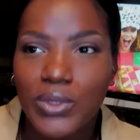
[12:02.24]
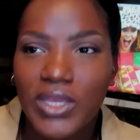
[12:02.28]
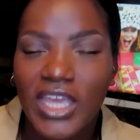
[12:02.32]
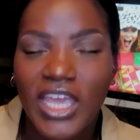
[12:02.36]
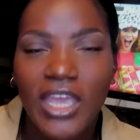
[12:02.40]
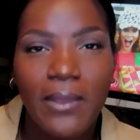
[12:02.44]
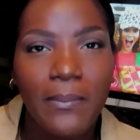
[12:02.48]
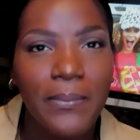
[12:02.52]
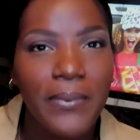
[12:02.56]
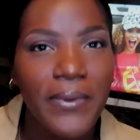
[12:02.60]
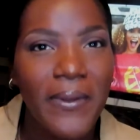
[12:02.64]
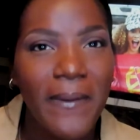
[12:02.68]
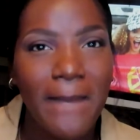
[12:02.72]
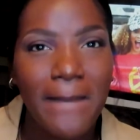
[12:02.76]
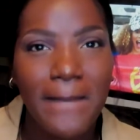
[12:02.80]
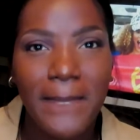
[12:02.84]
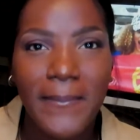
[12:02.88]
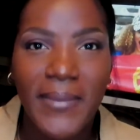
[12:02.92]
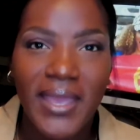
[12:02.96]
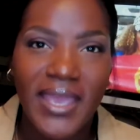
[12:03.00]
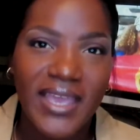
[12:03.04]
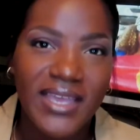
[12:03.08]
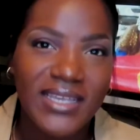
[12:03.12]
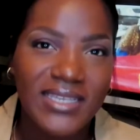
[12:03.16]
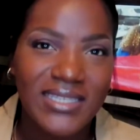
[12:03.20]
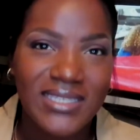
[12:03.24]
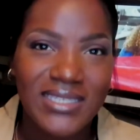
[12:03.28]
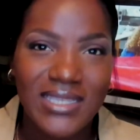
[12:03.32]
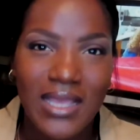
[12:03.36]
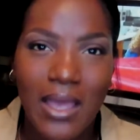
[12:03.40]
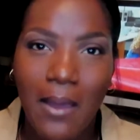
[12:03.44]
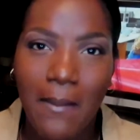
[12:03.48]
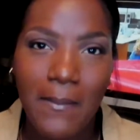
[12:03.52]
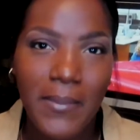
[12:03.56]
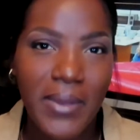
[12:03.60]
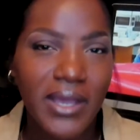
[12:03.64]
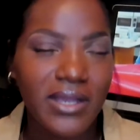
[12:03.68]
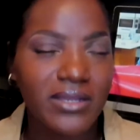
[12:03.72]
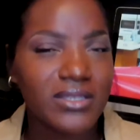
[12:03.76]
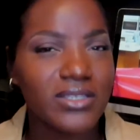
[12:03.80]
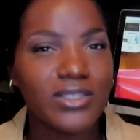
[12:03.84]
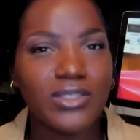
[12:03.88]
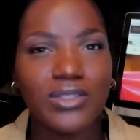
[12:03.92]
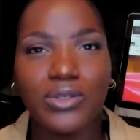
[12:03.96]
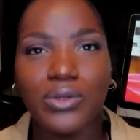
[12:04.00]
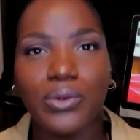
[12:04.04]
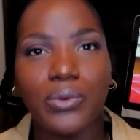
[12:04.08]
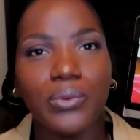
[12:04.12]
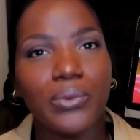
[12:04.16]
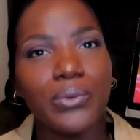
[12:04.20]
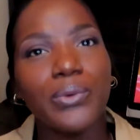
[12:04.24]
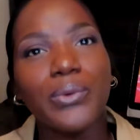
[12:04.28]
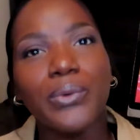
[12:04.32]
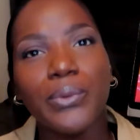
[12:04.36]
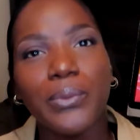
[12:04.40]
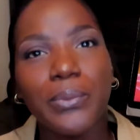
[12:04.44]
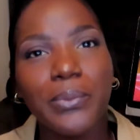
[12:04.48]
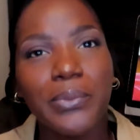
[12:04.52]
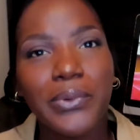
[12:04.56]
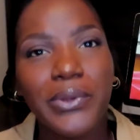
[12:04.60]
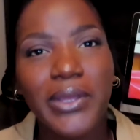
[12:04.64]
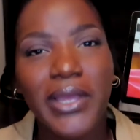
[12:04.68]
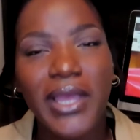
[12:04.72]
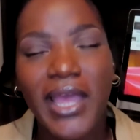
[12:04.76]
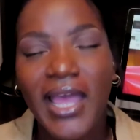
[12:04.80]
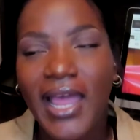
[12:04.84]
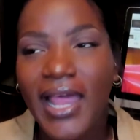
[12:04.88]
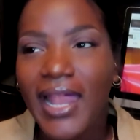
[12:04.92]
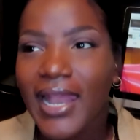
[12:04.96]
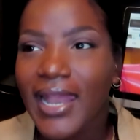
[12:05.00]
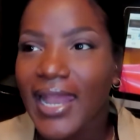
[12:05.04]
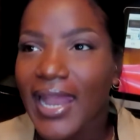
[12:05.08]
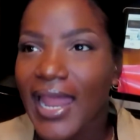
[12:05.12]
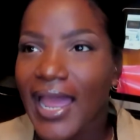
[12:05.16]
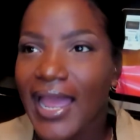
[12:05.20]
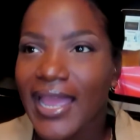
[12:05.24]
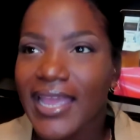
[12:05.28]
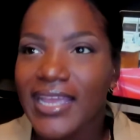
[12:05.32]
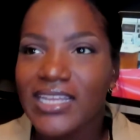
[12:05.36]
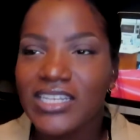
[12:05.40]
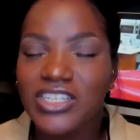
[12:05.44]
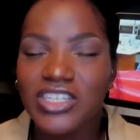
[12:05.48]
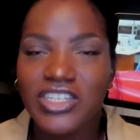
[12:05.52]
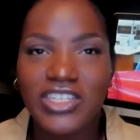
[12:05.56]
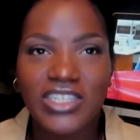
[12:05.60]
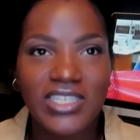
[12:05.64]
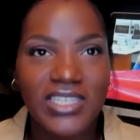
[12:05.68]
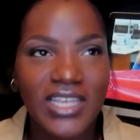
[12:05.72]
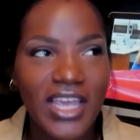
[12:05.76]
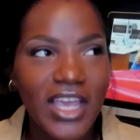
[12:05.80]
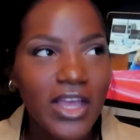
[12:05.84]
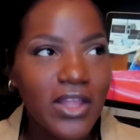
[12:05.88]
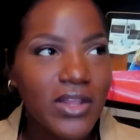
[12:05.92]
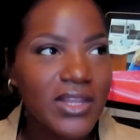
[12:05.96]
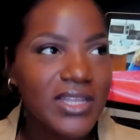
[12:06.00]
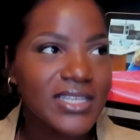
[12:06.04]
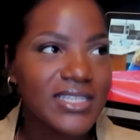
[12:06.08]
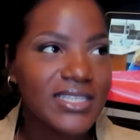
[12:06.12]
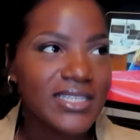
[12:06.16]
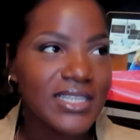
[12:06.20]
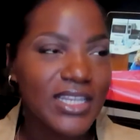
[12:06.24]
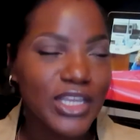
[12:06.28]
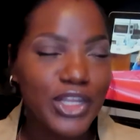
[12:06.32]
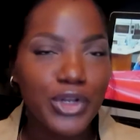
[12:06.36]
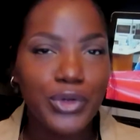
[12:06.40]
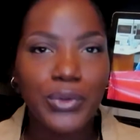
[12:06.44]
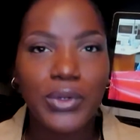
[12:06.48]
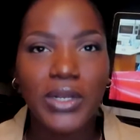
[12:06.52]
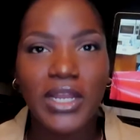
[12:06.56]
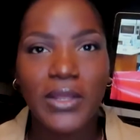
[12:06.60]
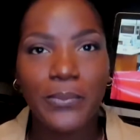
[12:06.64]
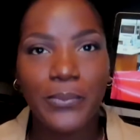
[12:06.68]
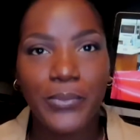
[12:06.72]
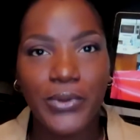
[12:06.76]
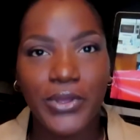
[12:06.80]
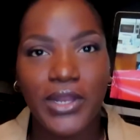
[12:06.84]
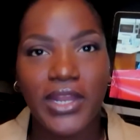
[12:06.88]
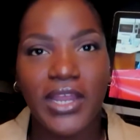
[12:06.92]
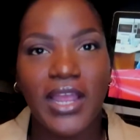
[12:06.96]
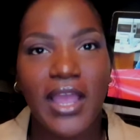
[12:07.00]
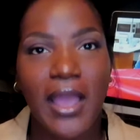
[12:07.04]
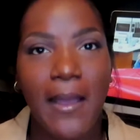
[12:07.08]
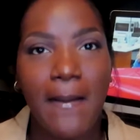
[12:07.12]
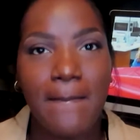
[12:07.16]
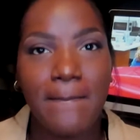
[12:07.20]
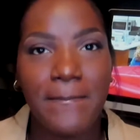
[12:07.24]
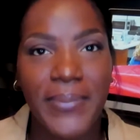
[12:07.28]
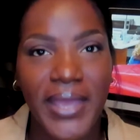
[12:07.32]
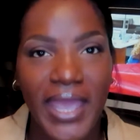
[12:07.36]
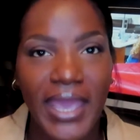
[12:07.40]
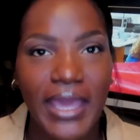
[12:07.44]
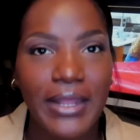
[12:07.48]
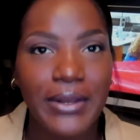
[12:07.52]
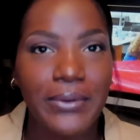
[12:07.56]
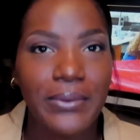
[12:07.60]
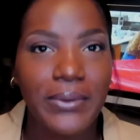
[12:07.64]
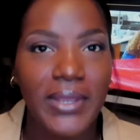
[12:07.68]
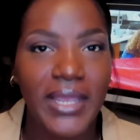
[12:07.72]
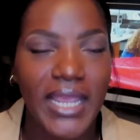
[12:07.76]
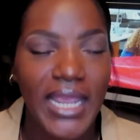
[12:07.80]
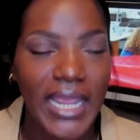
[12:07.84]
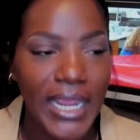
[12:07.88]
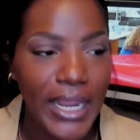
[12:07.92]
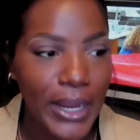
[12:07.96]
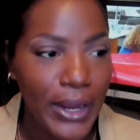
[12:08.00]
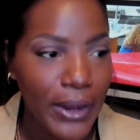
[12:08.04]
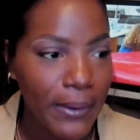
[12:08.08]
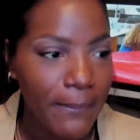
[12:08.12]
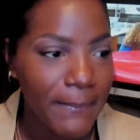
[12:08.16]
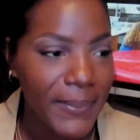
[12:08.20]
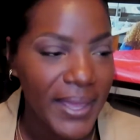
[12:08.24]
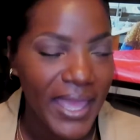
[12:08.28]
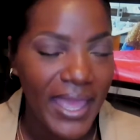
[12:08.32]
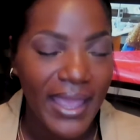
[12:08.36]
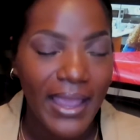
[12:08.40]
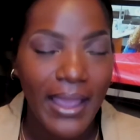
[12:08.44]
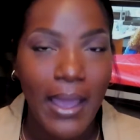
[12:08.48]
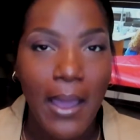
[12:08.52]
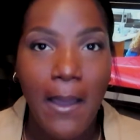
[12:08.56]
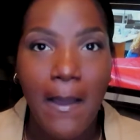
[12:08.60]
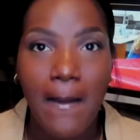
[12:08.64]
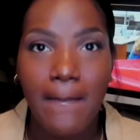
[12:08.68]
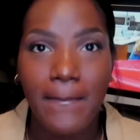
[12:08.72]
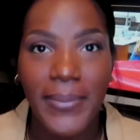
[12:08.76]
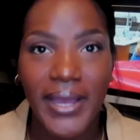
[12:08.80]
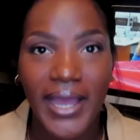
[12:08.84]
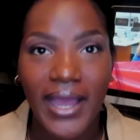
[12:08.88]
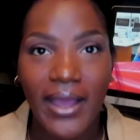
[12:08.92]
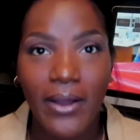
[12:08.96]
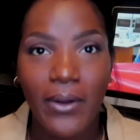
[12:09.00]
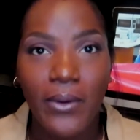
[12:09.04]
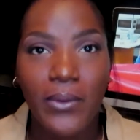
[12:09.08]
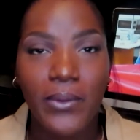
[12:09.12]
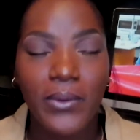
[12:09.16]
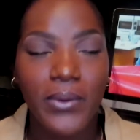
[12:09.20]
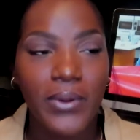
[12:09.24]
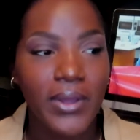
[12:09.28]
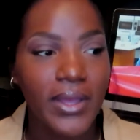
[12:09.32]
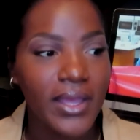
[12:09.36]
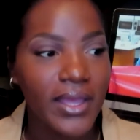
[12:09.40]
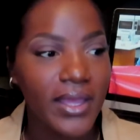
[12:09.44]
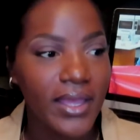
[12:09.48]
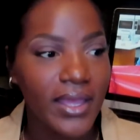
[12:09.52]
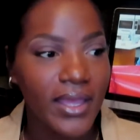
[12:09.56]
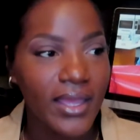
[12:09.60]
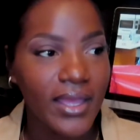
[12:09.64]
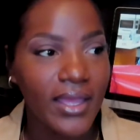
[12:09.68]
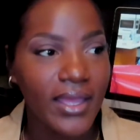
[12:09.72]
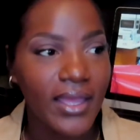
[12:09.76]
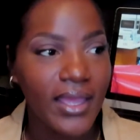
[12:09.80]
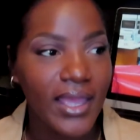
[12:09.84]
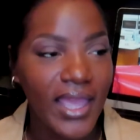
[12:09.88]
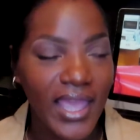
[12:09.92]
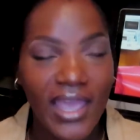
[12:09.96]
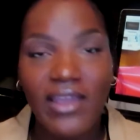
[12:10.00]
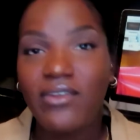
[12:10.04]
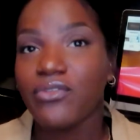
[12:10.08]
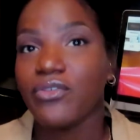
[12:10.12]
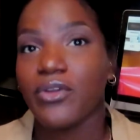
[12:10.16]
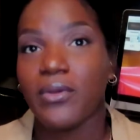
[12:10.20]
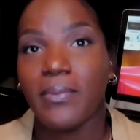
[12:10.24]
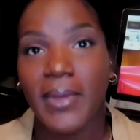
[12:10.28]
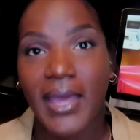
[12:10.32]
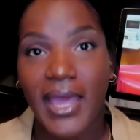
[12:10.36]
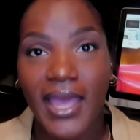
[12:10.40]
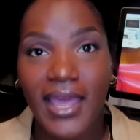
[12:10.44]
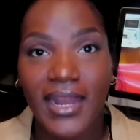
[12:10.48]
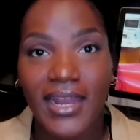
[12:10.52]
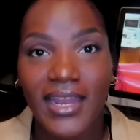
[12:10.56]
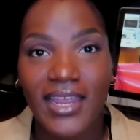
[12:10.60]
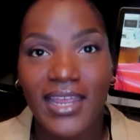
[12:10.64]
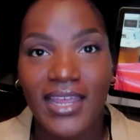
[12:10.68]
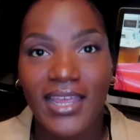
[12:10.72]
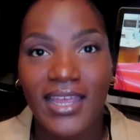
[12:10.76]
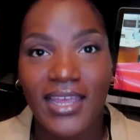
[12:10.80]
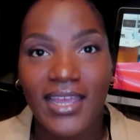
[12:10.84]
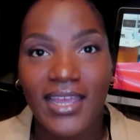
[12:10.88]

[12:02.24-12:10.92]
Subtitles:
keep a mess amongst the group. Like, Giselle is literally putting a battery in her back about everybody.